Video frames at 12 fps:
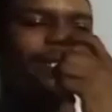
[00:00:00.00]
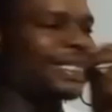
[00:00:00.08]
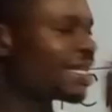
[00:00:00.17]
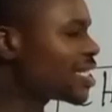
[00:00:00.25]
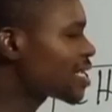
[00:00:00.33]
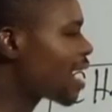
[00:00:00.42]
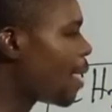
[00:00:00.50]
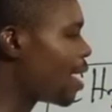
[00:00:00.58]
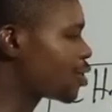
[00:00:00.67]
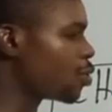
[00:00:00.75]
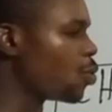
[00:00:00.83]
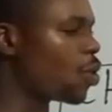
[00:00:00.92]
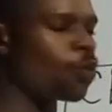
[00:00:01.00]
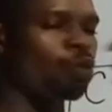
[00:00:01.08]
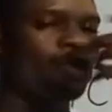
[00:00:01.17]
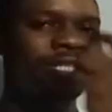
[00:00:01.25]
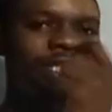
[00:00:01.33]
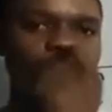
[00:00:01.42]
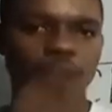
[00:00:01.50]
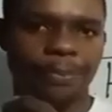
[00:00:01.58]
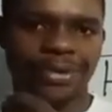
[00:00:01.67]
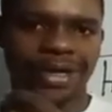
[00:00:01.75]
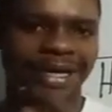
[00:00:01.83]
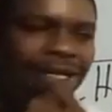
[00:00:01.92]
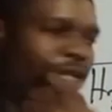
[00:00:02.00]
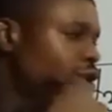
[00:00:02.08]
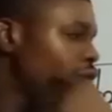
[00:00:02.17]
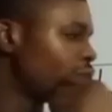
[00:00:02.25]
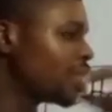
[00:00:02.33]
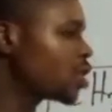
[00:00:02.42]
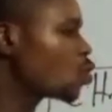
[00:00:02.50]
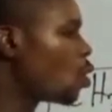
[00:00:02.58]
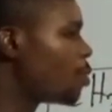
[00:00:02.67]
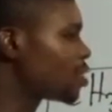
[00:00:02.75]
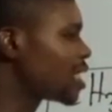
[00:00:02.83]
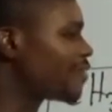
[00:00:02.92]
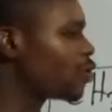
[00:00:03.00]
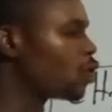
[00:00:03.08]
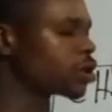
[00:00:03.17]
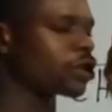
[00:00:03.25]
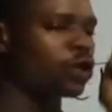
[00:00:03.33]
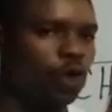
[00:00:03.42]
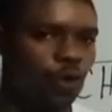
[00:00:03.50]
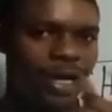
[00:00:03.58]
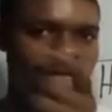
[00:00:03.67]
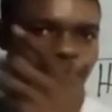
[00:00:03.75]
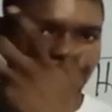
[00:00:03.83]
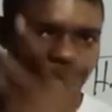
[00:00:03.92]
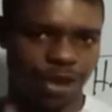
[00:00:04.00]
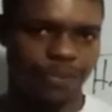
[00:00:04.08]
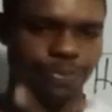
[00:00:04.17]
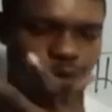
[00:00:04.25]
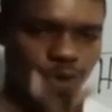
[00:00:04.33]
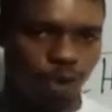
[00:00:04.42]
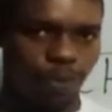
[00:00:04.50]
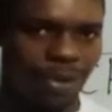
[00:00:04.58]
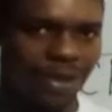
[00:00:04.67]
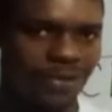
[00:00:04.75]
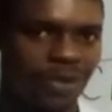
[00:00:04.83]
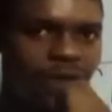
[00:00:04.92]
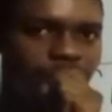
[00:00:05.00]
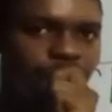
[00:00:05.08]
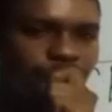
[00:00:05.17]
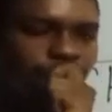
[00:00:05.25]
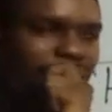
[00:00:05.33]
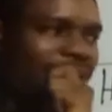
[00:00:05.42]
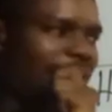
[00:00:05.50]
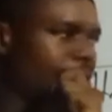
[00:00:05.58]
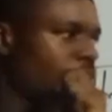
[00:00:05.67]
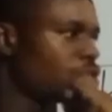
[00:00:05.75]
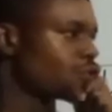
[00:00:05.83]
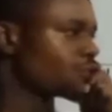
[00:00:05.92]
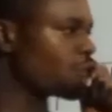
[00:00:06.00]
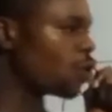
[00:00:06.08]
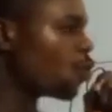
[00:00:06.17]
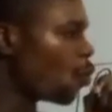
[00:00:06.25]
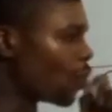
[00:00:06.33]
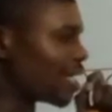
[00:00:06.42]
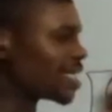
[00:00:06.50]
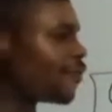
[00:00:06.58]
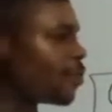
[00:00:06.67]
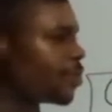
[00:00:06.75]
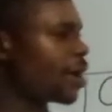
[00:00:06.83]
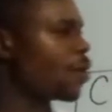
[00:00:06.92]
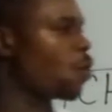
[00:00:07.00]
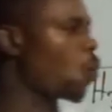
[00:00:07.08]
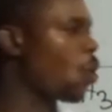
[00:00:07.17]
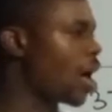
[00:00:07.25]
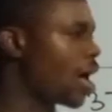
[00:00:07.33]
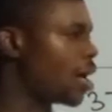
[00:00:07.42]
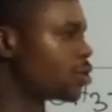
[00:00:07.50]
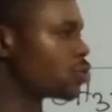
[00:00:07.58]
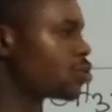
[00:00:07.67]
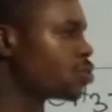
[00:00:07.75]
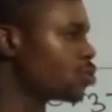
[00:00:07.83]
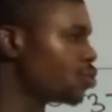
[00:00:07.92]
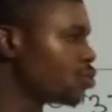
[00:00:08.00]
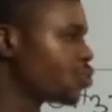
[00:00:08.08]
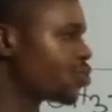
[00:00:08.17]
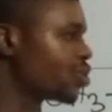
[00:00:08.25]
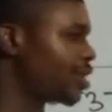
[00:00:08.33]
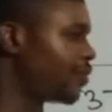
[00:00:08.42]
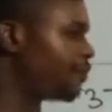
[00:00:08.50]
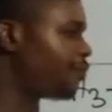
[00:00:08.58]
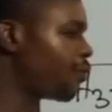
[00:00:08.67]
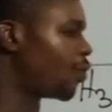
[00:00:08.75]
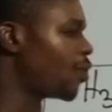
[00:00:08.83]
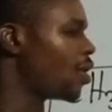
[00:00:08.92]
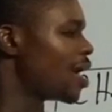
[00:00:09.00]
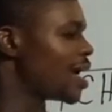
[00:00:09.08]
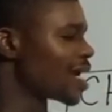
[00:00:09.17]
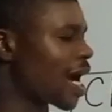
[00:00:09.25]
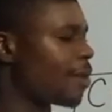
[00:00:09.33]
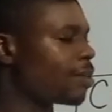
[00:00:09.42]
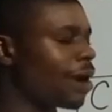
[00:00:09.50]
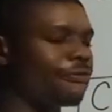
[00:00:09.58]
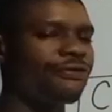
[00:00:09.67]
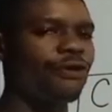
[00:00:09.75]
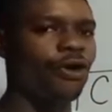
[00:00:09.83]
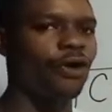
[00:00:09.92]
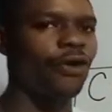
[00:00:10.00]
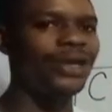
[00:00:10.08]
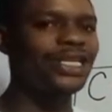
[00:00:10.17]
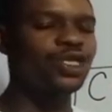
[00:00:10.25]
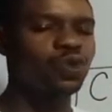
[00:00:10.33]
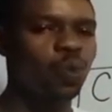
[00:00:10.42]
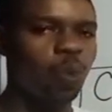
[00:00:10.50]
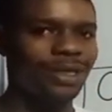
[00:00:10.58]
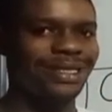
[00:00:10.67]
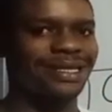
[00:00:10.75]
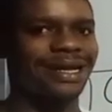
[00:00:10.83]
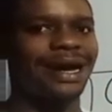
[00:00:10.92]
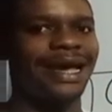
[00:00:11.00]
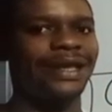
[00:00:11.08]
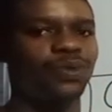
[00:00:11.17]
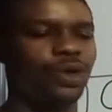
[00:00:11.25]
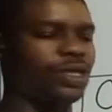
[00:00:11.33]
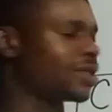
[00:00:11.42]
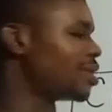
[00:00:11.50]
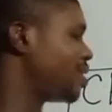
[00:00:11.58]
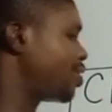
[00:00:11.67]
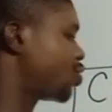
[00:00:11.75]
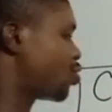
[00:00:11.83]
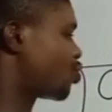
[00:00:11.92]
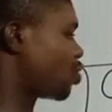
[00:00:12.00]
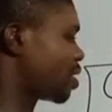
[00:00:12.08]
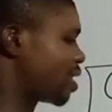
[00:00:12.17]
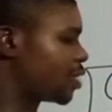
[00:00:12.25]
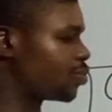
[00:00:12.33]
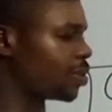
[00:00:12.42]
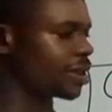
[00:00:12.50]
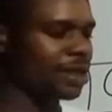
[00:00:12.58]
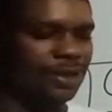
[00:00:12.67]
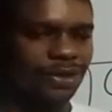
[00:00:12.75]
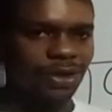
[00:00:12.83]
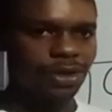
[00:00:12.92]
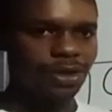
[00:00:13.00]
this carbon atom, the numbering, this one must have the what lowest possible number. Do you understand? So when I start from here, 1, 2, 3, 4. Count number 4 is what is carrying what the substance.